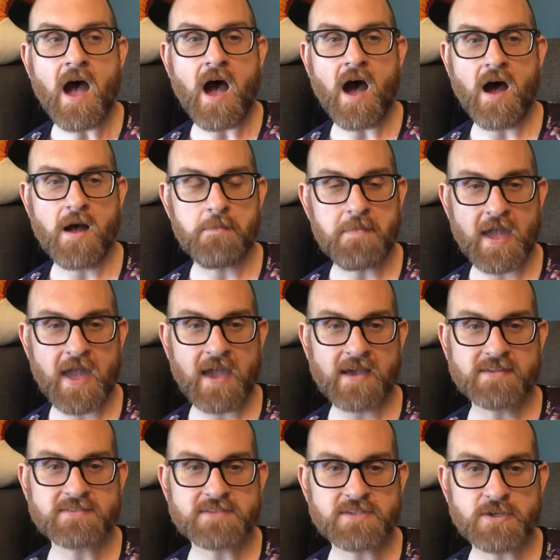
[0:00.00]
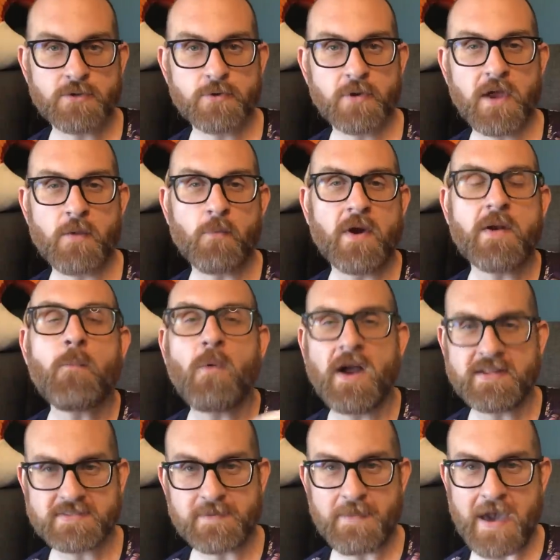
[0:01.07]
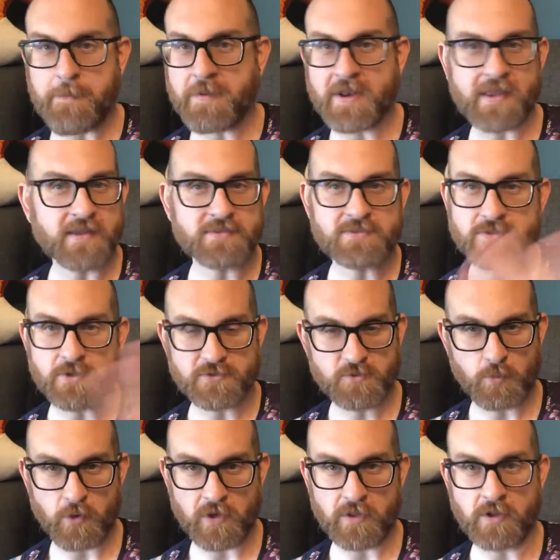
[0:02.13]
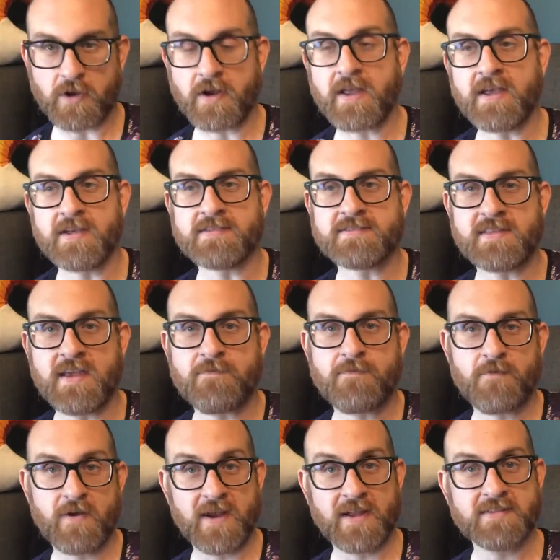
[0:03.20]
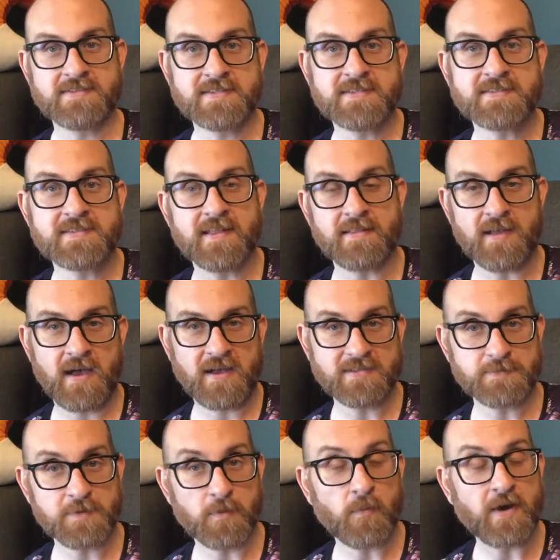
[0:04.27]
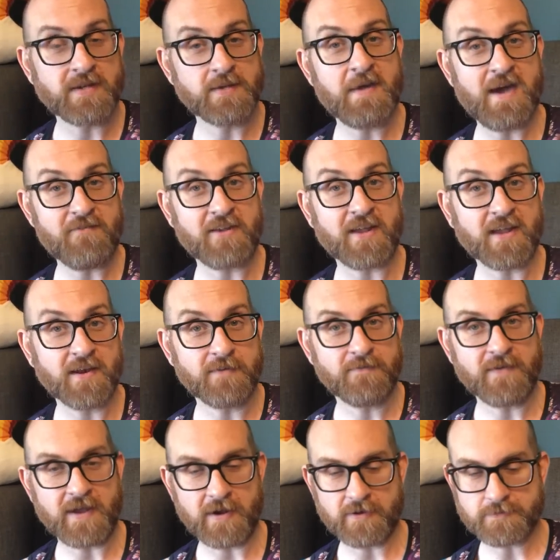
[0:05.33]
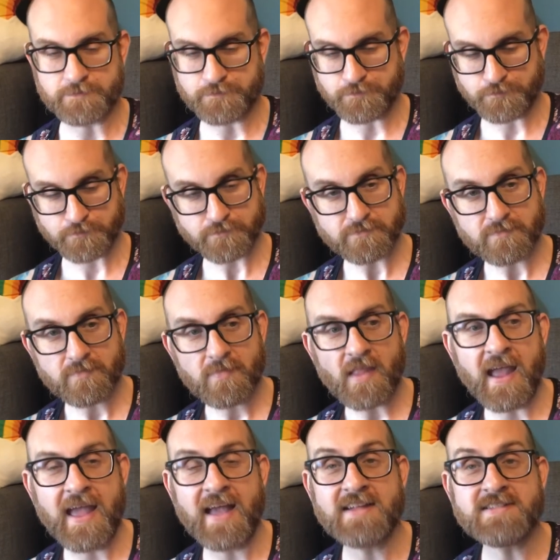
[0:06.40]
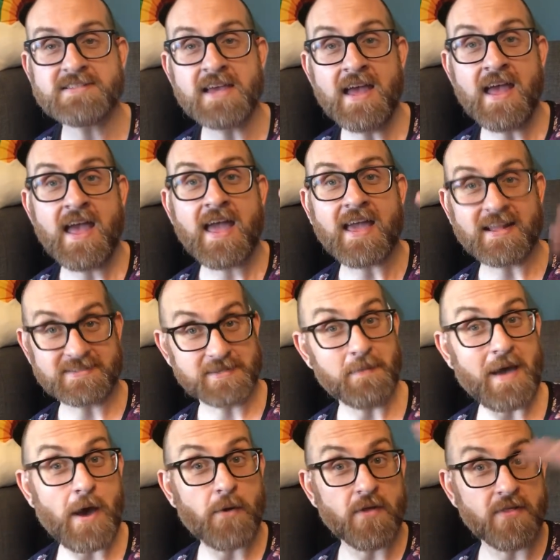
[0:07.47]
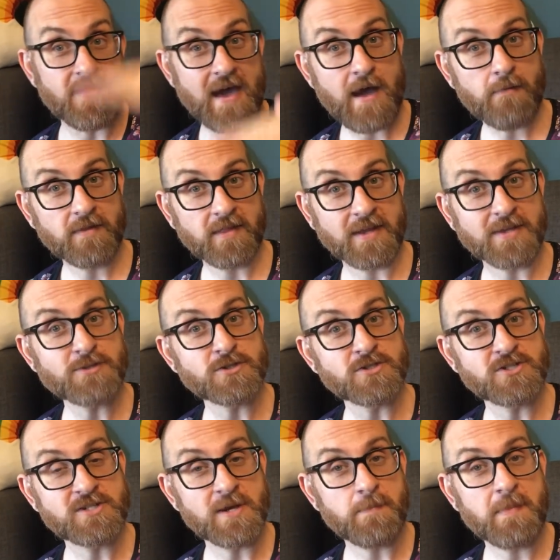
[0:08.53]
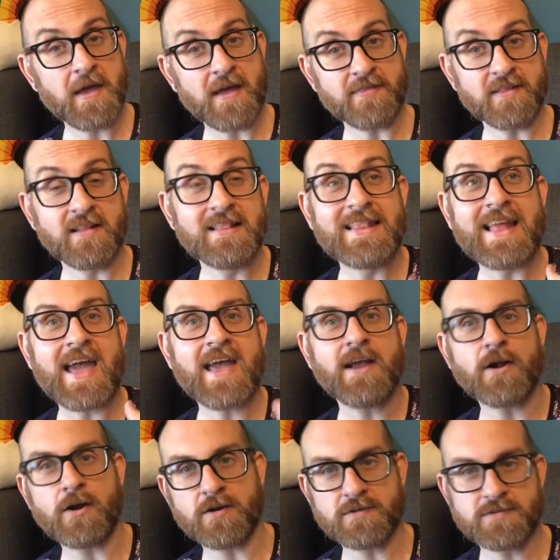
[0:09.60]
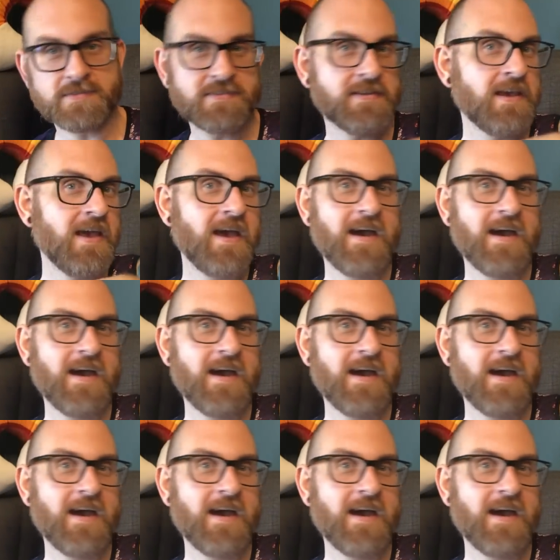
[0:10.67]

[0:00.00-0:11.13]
Um, and you and what winds up happening, it's no spoiler, is that Frances and the husband wind up having an affair. And it's about that relationship and the layers